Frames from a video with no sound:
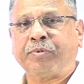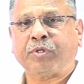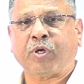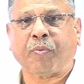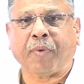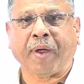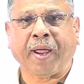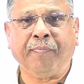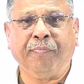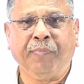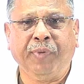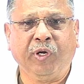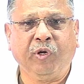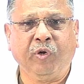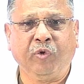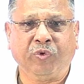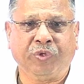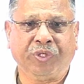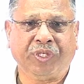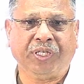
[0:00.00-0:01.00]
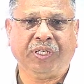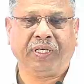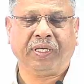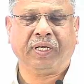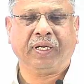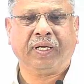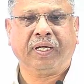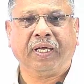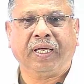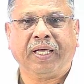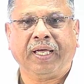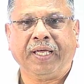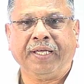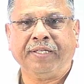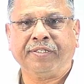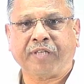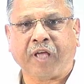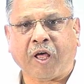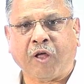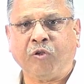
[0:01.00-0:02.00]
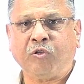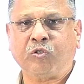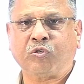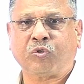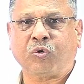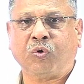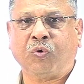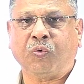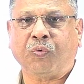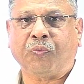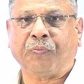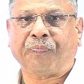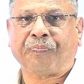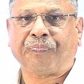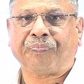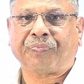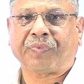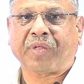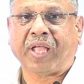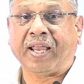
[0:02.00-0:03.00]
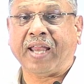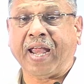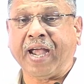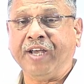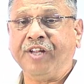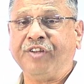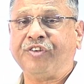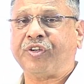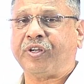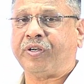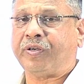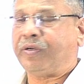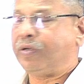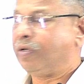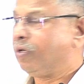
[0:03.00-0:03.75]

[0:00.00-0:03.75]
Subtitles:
of Ambiguity, is also an addition